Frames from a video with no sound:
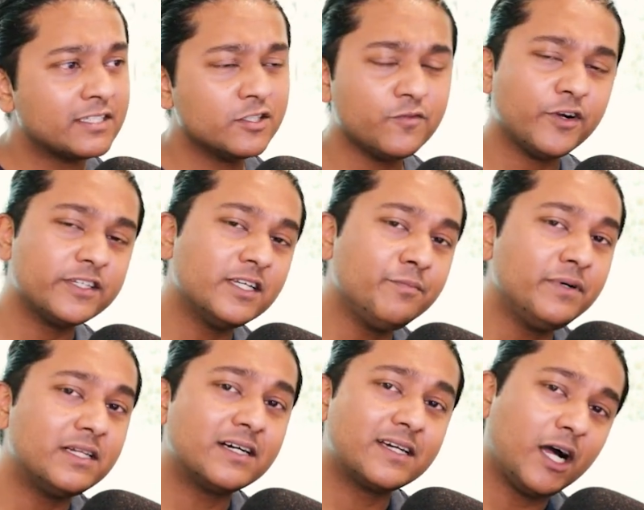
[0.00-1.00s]
So for
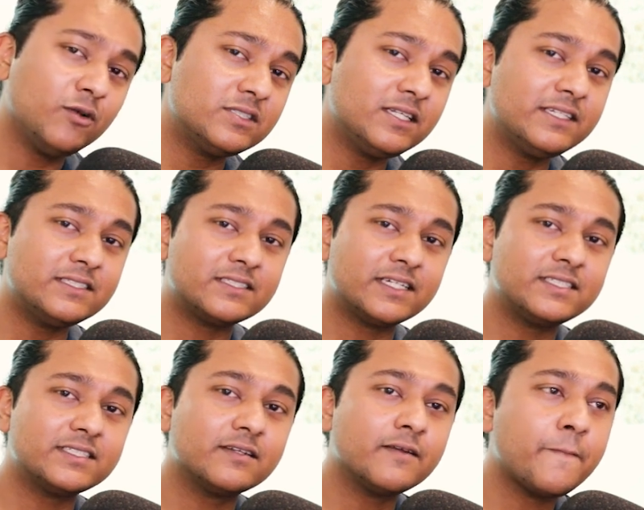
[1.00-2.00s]
example, a counseling
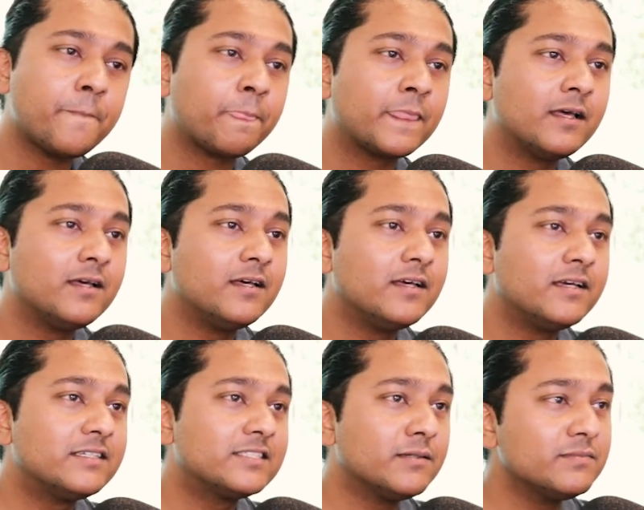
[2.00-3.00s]
station
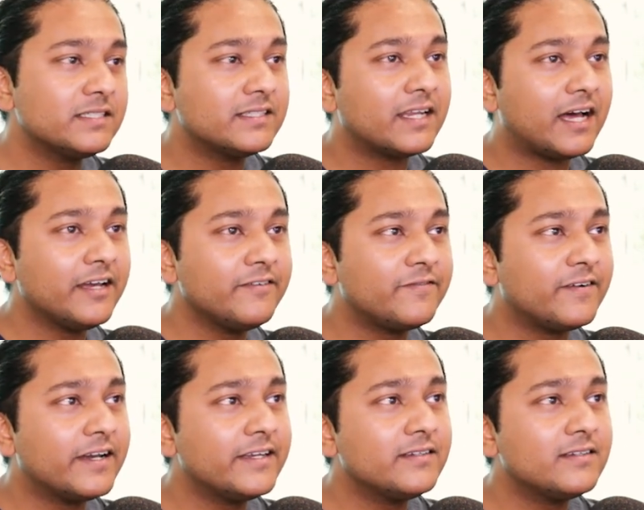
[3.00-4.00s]
is something that I
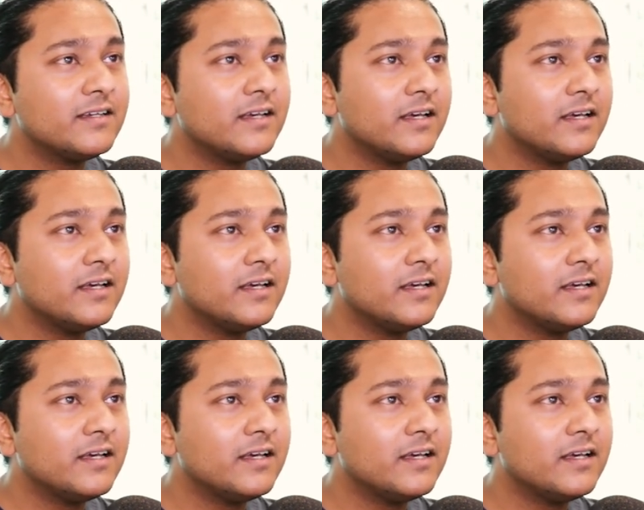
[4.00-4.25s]
find